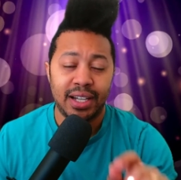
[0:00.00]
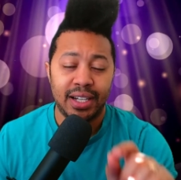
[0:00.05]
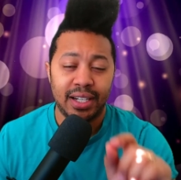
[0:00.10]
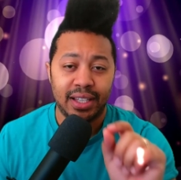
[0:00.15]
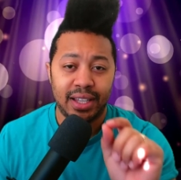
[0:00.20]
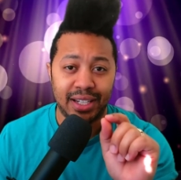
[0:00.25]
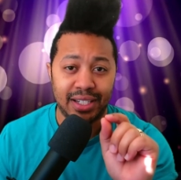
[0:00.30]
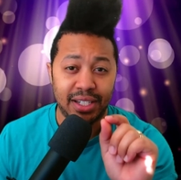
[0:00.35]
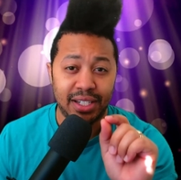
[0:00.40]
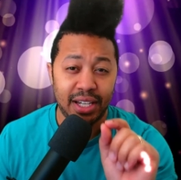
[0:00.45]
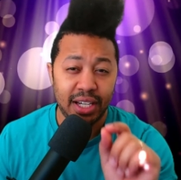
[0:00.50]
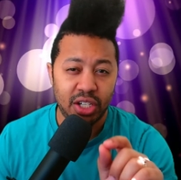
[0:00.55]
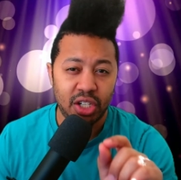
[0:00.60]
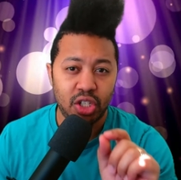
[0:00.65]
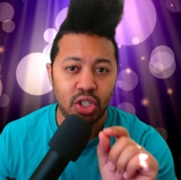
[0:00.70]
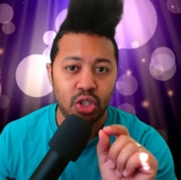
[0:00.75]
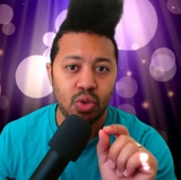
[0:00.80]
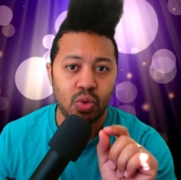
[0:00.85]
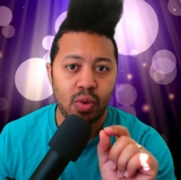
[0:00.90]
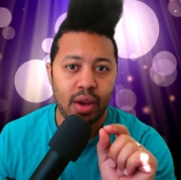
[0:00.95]
that
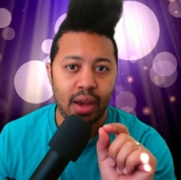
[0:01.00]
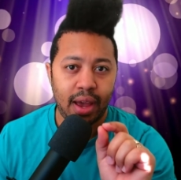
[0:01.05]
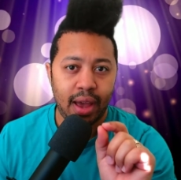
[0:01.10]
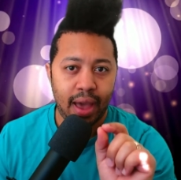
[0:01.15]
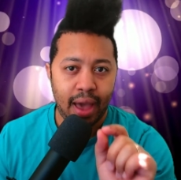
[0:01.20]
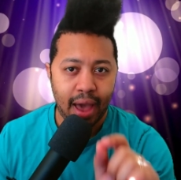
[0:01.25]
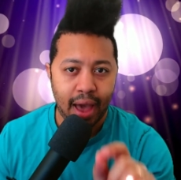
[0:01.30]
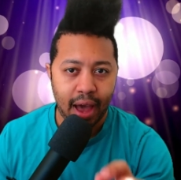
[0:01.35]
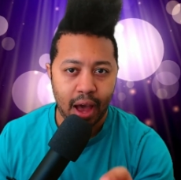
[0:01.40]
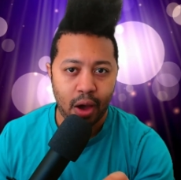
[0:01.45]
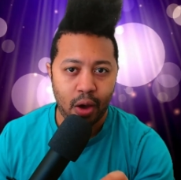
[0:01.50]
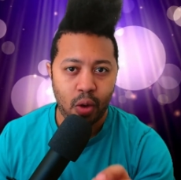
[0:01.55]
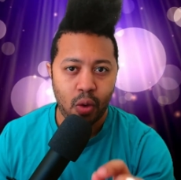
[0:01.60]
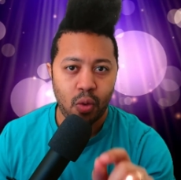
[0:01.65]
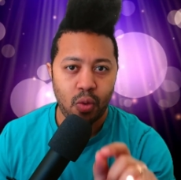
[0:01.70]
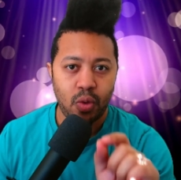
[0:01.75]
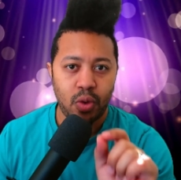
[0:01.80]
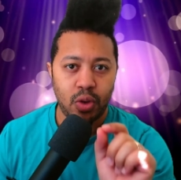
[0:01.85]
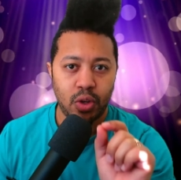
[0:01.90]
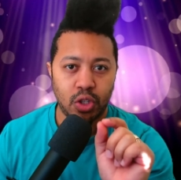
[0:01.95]
teaches you how
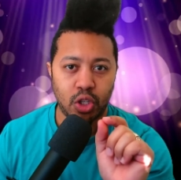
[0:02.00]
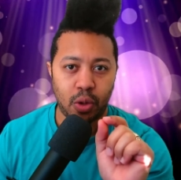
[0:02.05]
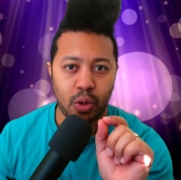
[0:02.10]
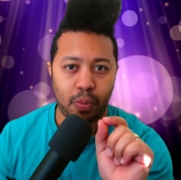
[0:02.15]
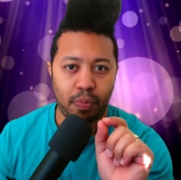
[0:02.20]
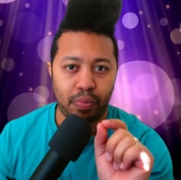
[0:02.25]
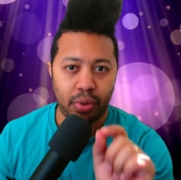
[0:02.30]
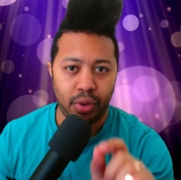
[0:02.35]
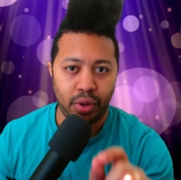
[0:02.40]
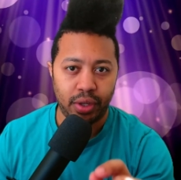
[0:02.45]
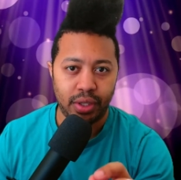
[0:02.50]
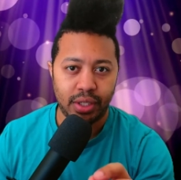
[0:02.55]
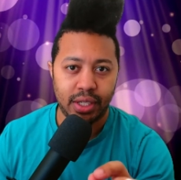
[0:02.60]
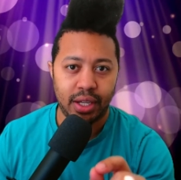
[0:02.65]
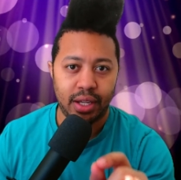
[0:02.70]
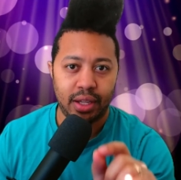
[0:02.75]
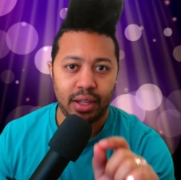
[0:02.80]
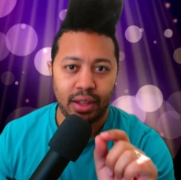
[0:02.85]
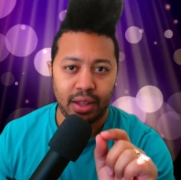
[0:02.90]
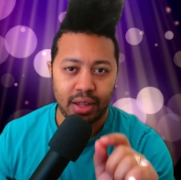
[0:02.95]
to put
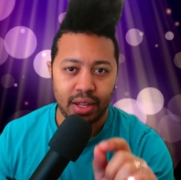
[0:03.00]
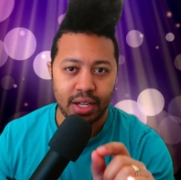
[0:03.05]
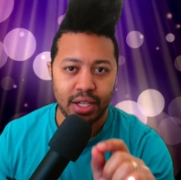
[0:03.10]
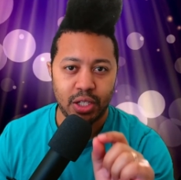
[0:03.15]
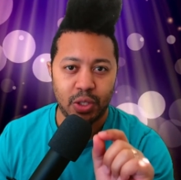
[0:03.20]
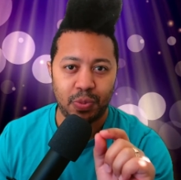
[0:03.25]
this